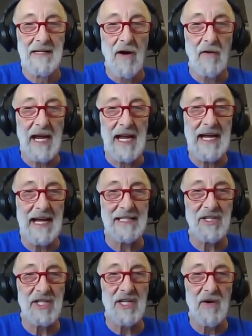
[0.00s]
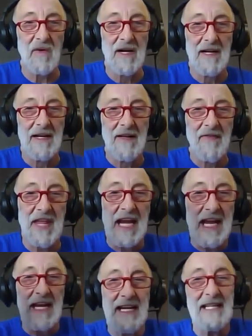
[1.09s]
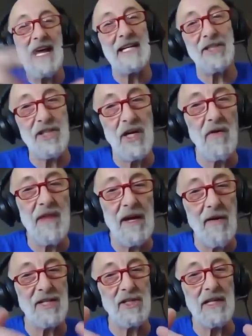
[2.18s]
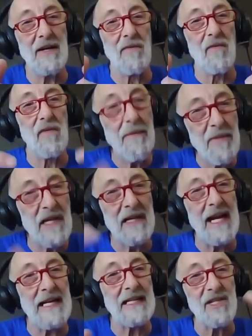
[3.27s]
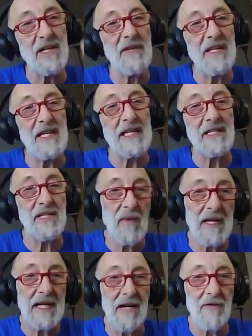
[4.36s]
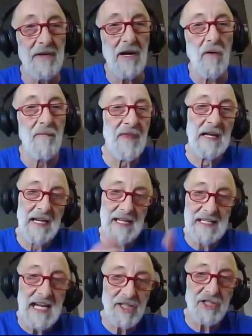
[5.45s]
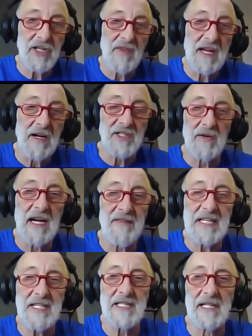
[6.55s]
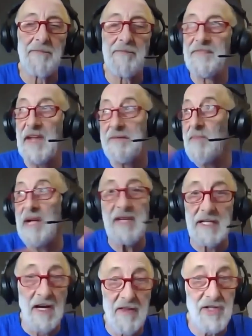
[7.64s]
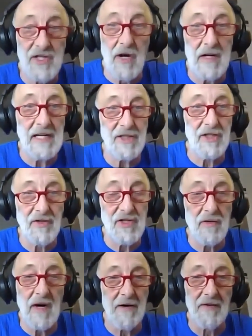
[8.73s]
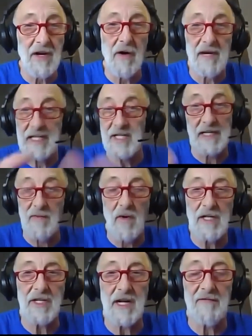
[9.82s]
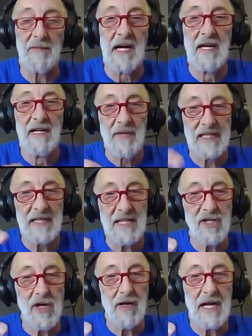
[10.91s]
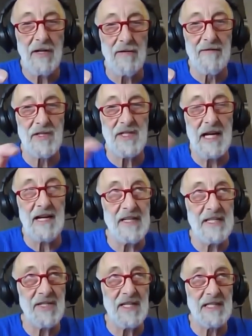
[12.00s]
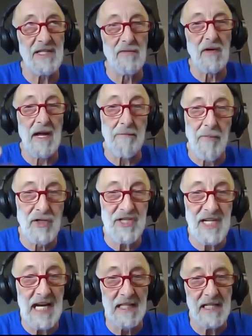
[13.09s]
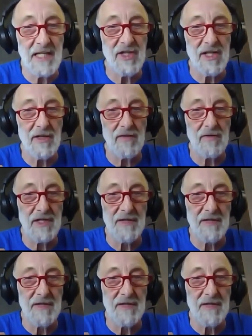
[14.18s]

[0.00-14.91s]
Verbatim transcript: Okay, and so they, in that show, they're actually replicating some of the things that we now know. In that show, they also have these, and maybe in other Stargate shows too, I don't know because I didn't watch any of them, but in that Stargate Universe, they have these things that were like personality stones.